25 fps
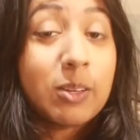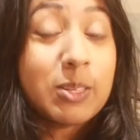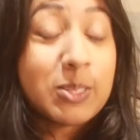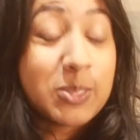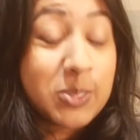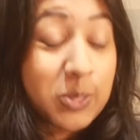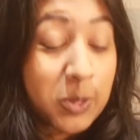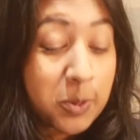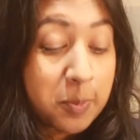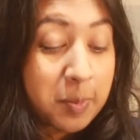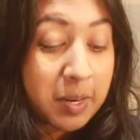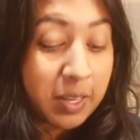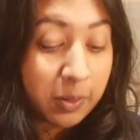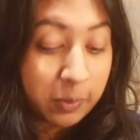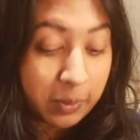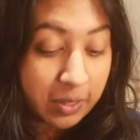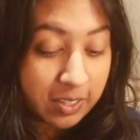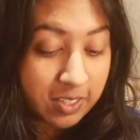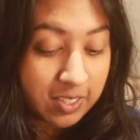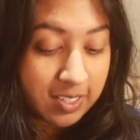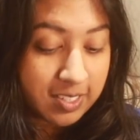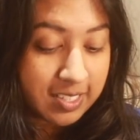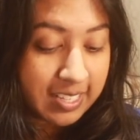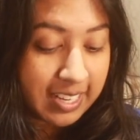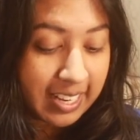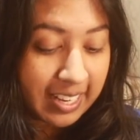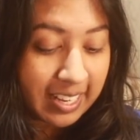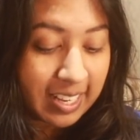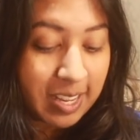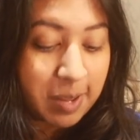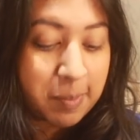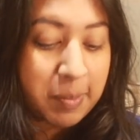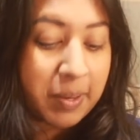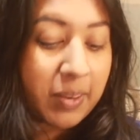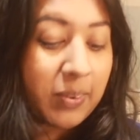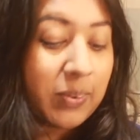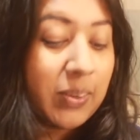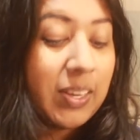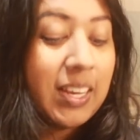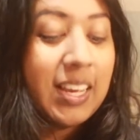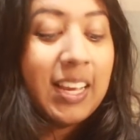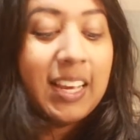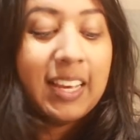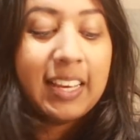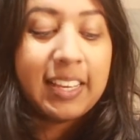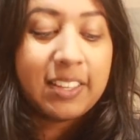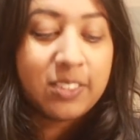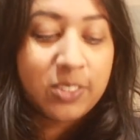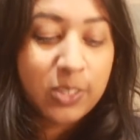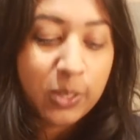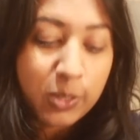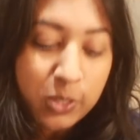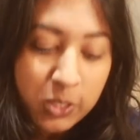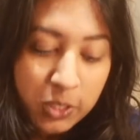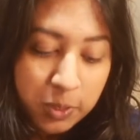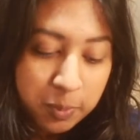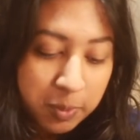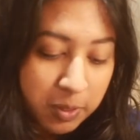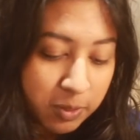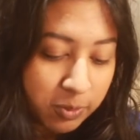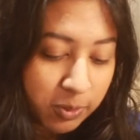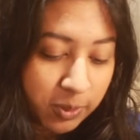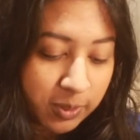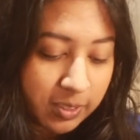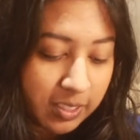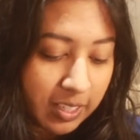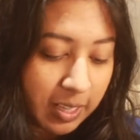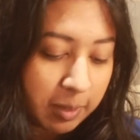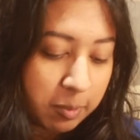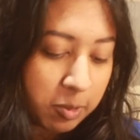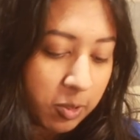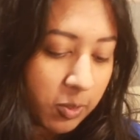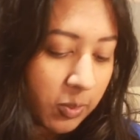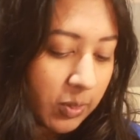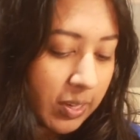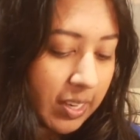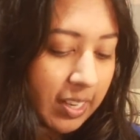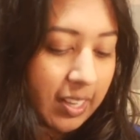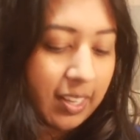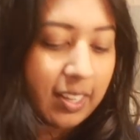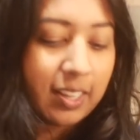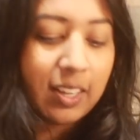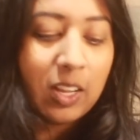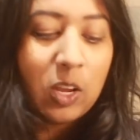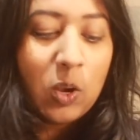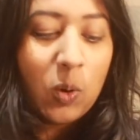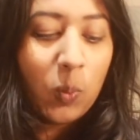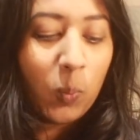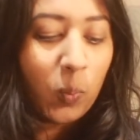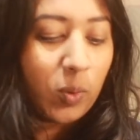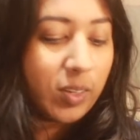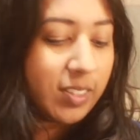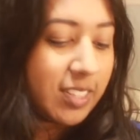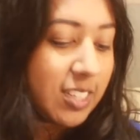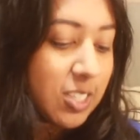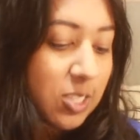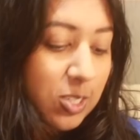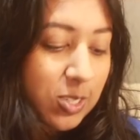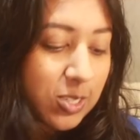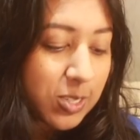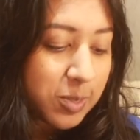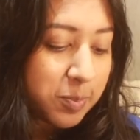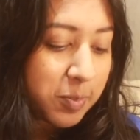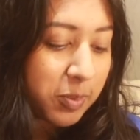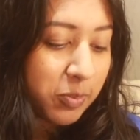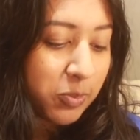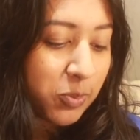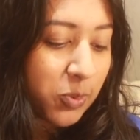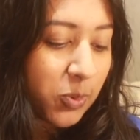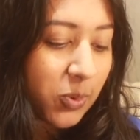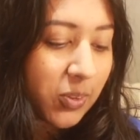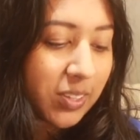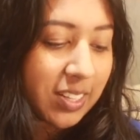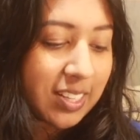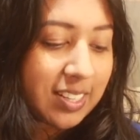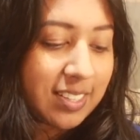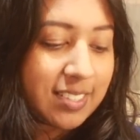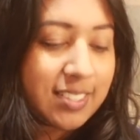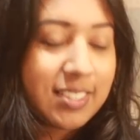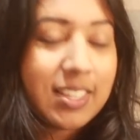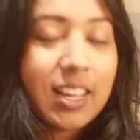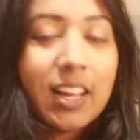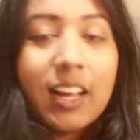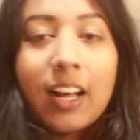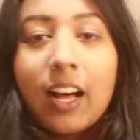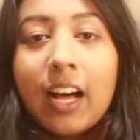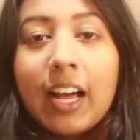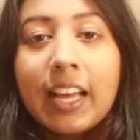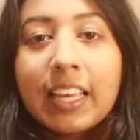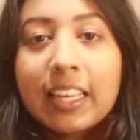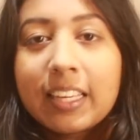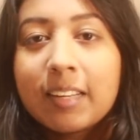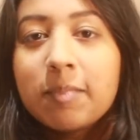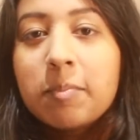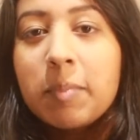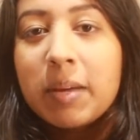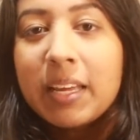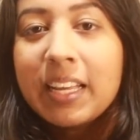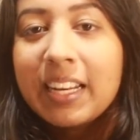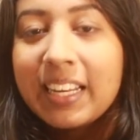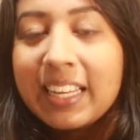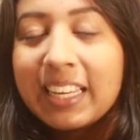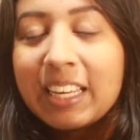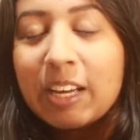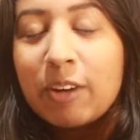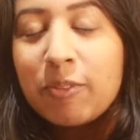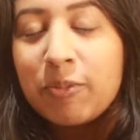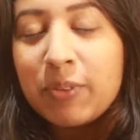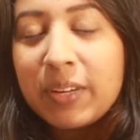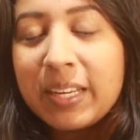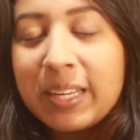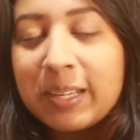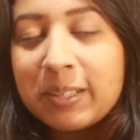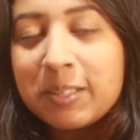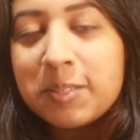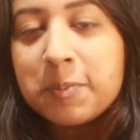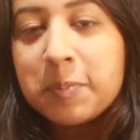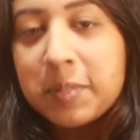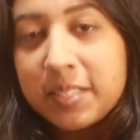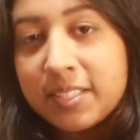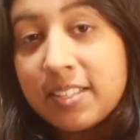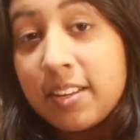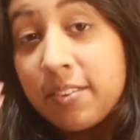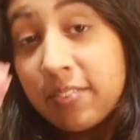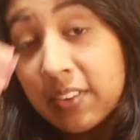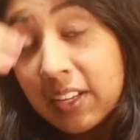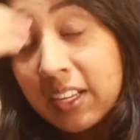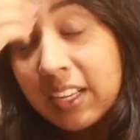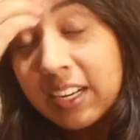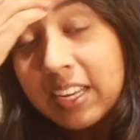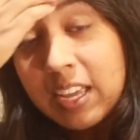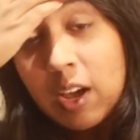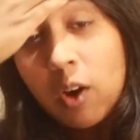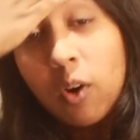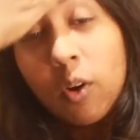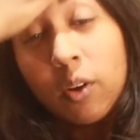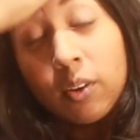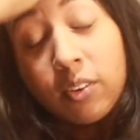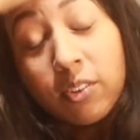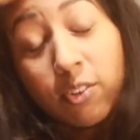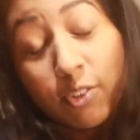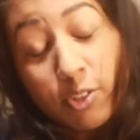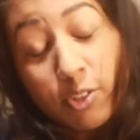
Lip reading: are so many questions here about, is YouTube your full-time career? What did you do before this? I can make like a video specifically on